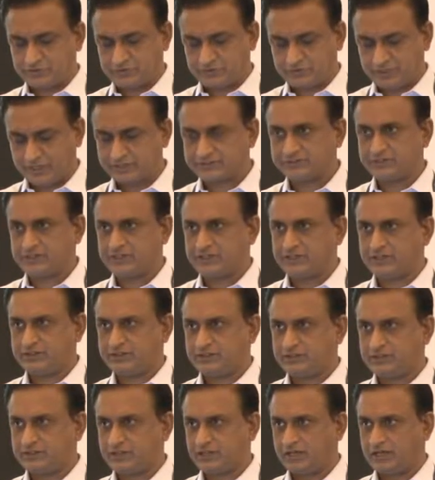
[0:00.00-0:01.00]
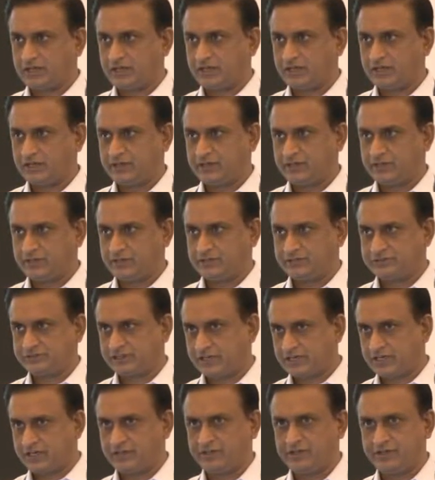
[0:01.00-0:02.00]
track circuit and
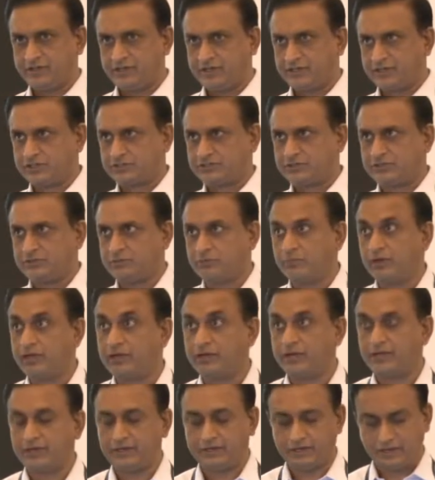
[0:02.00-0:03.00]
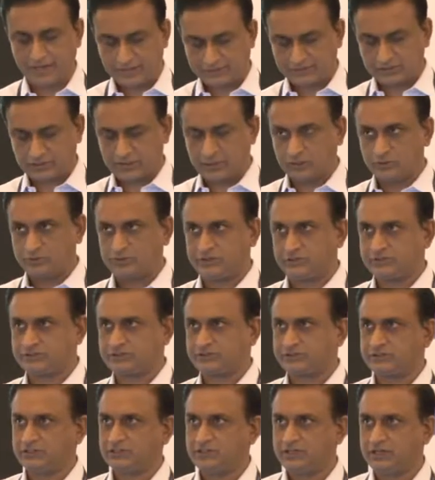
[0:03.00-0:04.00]
secondary detection by axle counters.